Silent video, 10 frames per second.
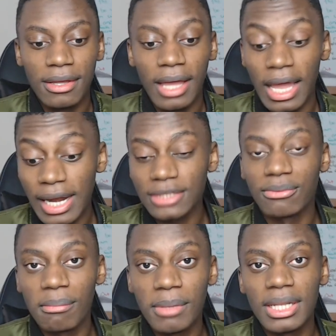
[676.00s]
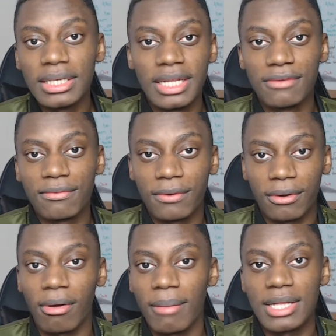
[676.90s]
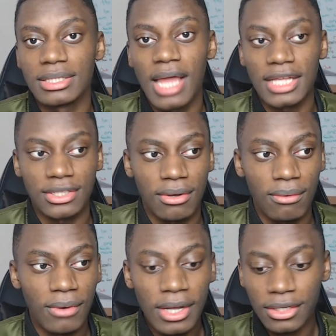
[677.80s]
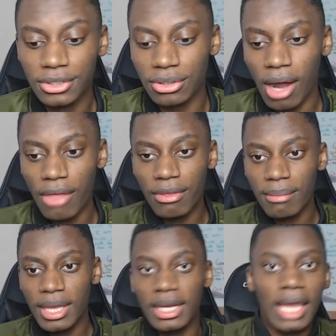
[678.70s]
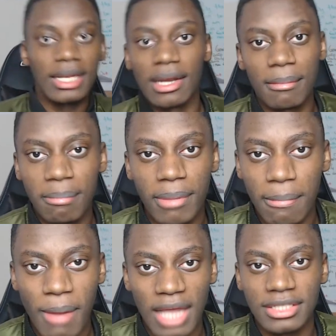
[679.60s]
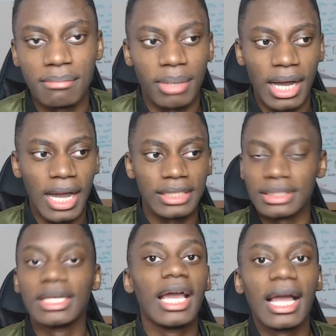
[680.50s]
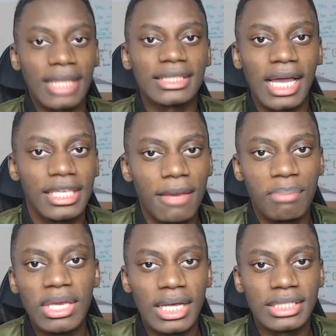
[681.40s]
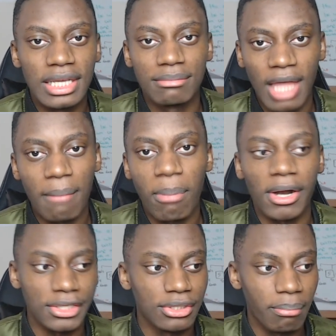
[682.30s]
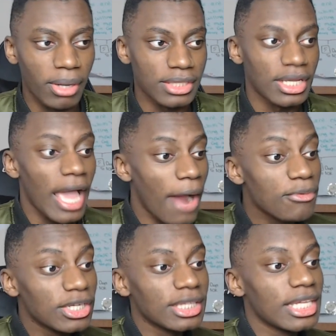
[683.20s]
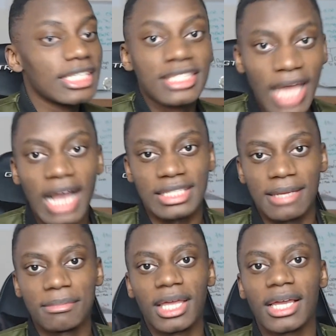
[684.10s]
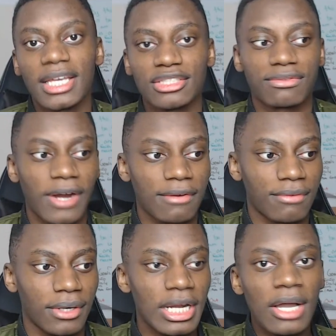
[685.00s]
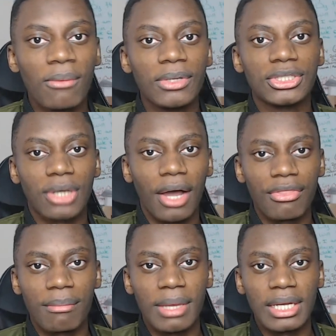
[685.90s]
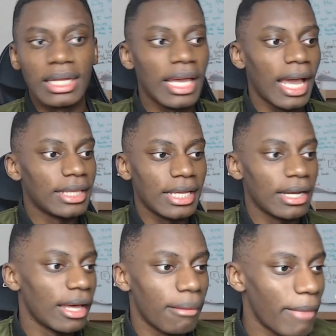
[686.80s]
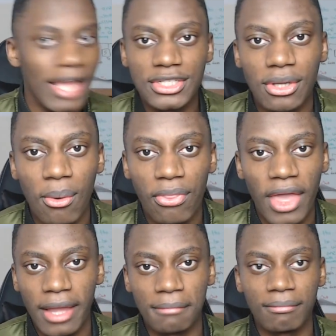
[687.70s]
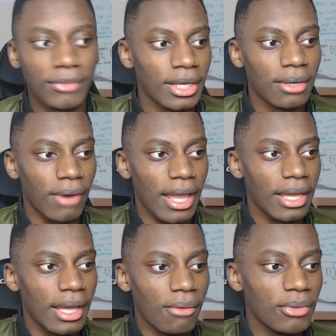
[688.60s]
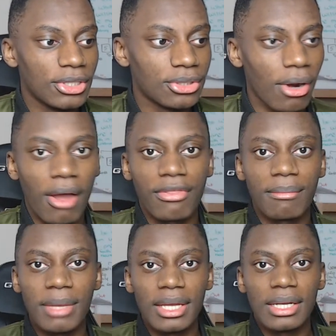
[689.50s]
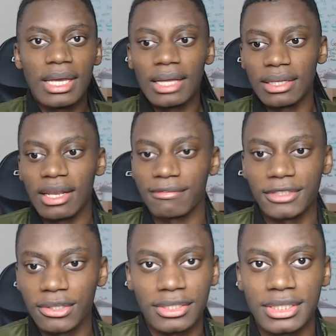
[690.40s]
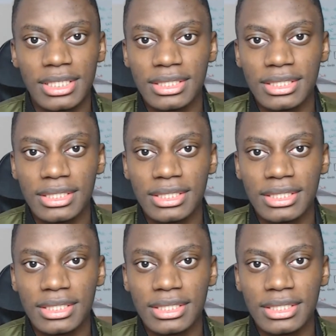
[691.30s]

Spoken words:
and that's what Muller did for Coman's last goal. Draw them in, and then a pass in behind. And that's how you beat a team that parks the bus. And we did the exact same thing against Frankfurt. We draw them in, and then a magical thing, right? We draw them in, and then Lewandowski